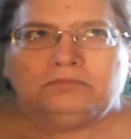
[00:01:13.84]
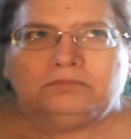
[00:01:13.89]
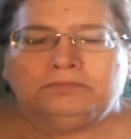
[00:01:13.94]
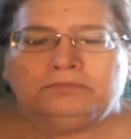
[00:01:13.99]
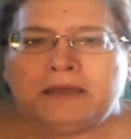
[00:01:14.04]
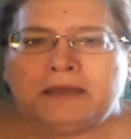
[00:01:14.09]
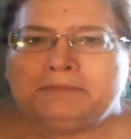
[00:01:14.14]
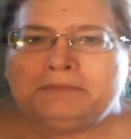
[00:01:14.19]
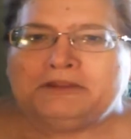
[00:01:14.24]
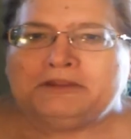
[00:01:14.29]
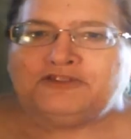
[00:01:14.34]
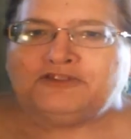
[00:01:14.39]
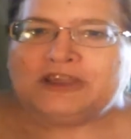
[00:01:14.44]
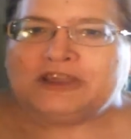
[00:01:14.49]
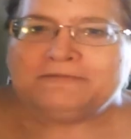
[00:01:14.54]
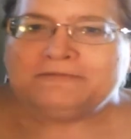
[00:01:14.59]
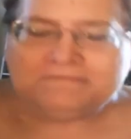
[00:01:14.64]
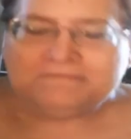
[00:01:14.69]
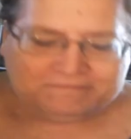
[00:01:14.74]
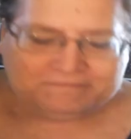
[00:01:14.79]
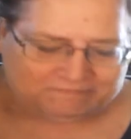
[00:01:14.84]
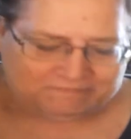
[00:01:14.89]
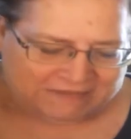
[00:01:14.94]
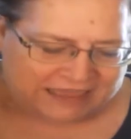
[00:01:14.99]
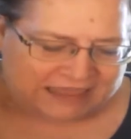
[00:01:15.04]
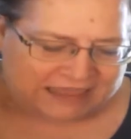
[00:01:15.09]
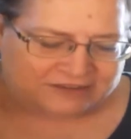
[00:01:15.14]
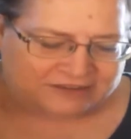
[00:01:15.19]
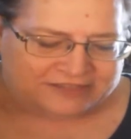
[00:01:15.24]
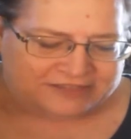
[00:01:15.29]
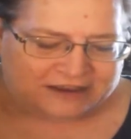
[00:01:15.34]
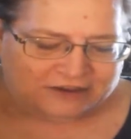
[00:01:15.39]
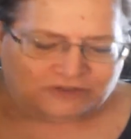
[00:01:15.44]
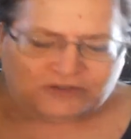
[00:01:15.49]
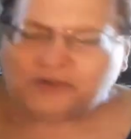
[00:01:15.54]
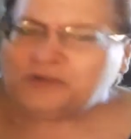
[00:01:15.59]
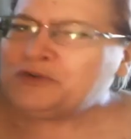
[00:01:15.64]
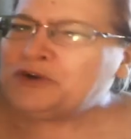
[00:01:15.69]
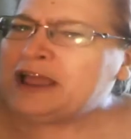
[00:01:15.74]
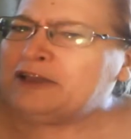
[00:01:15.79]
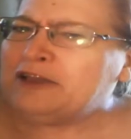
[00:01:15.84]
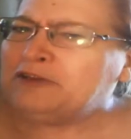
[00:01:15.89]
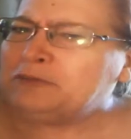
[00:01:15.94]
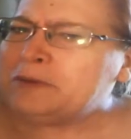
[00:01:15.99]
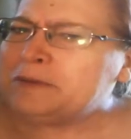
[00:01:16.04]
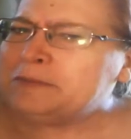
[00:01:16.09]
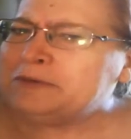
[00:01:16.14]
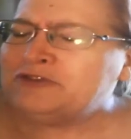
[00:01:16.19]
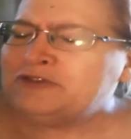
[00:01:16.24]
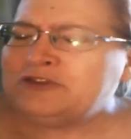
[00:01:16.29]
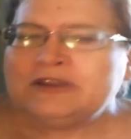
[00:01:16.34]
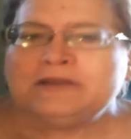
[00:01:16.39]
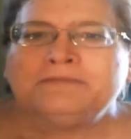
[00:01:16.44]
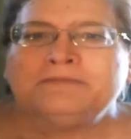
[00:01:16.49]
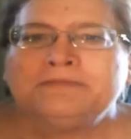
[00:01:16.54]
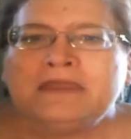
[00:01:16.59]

Publishing. I had to think, Dover House Publishing.